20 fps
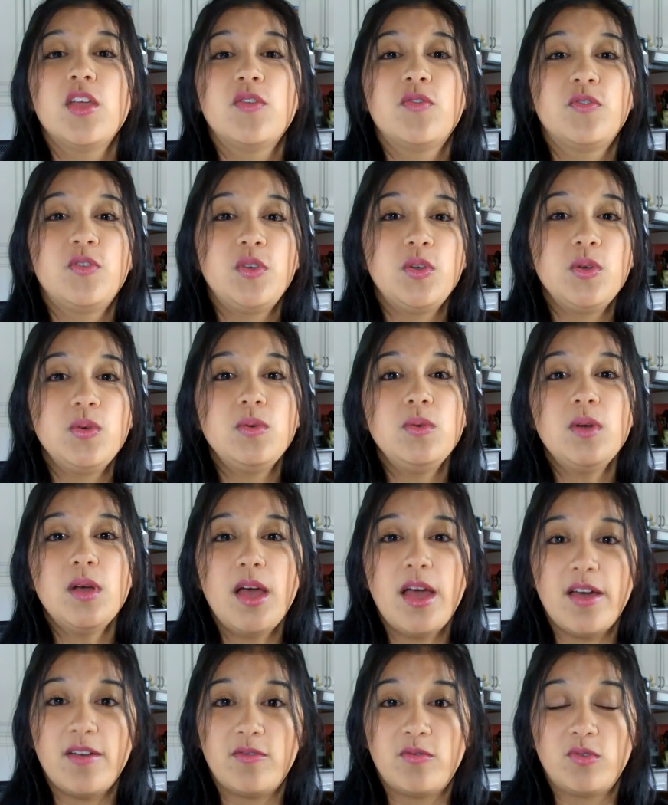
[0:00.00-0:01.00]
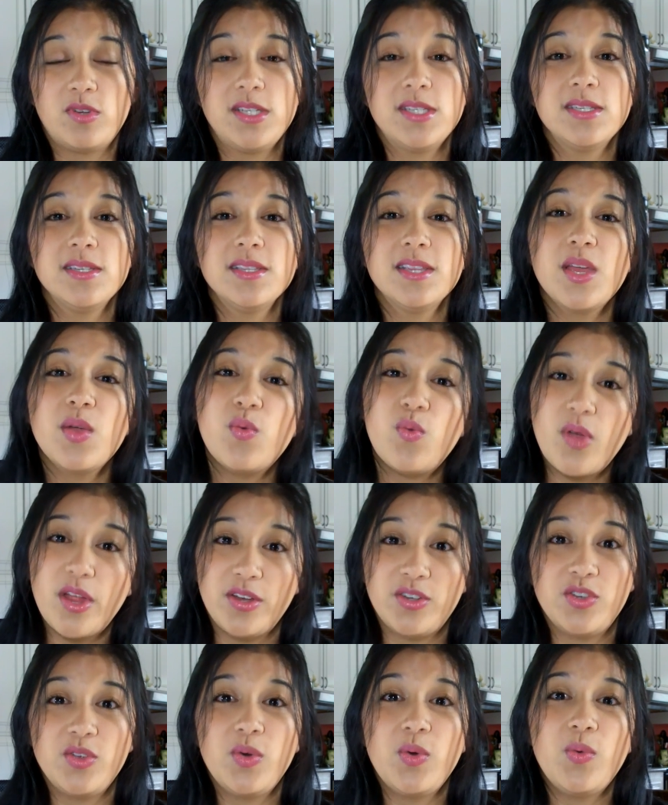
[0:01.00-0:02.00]
If you have recently
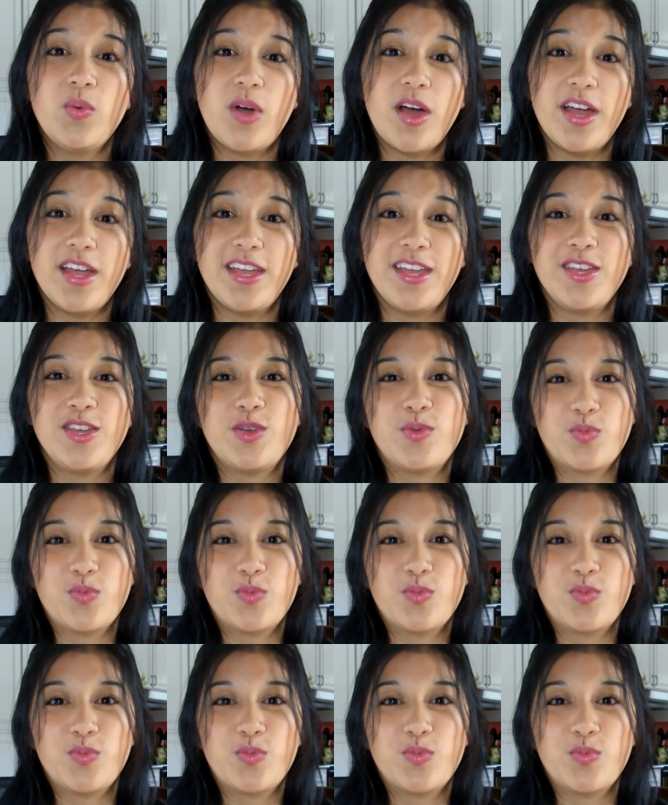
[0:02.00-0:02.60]
went to Hawaii,